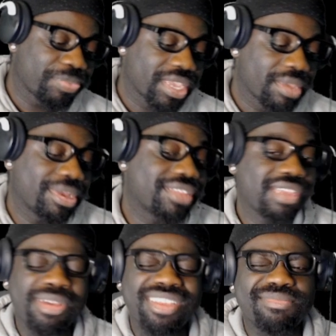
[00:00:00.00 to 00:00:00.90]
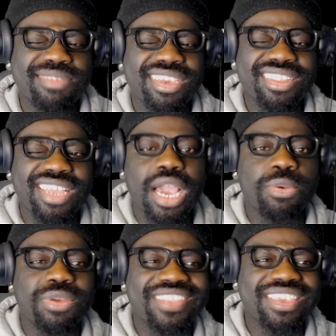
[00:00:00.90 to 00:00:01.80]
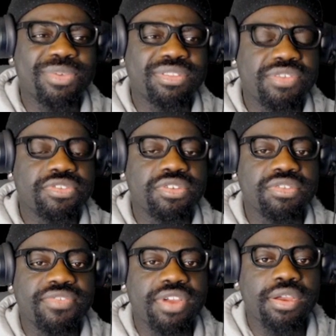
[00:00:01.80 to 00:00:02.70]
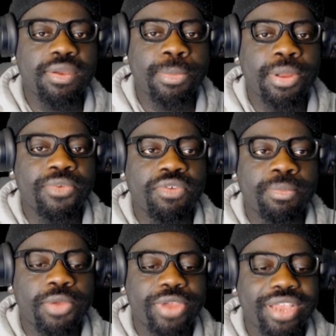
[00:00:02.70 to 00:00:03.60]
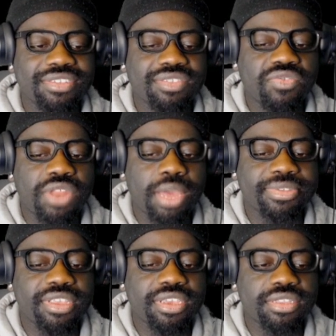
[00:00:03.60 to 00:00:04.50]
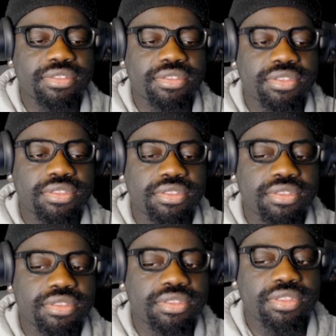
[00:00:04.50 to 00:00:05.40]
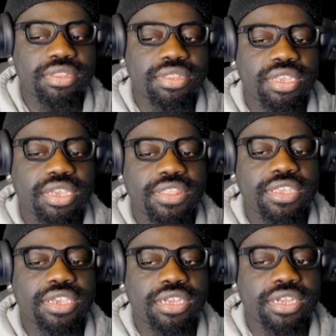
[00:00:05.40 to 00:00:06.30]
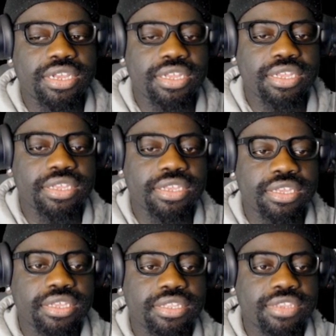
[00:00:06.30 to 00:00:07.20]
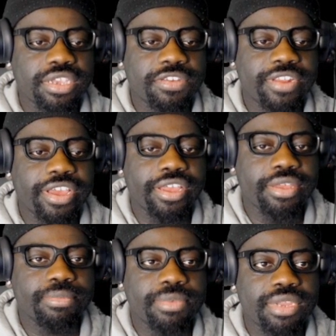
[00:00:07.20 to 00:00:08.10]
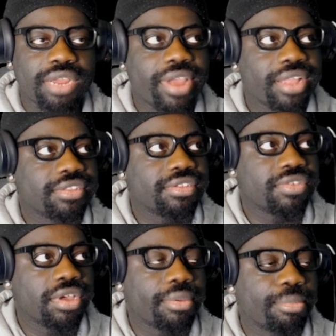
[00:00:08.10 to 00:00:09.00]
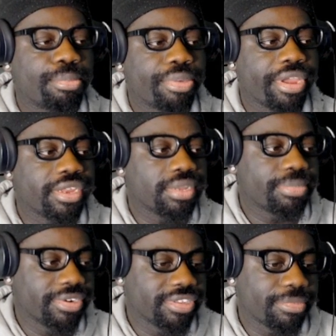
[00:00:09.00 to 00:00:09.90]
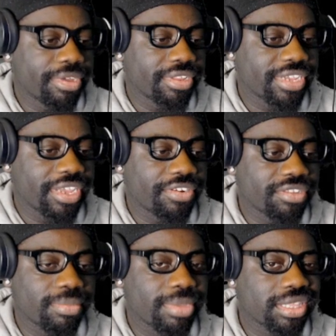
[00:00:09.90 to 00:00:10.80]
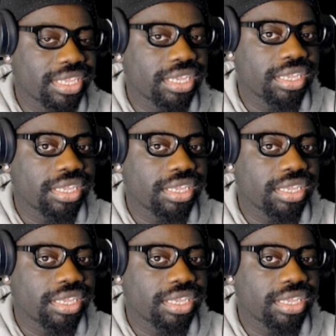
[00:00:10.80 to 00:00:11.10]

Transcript: But Sam Hunt's made, like, I think he went 2 for 2 so far from my reactions, if I'm not mistaken. I think, Take Your Time, and I reacted to Breaking Up in a Small Town or something like that.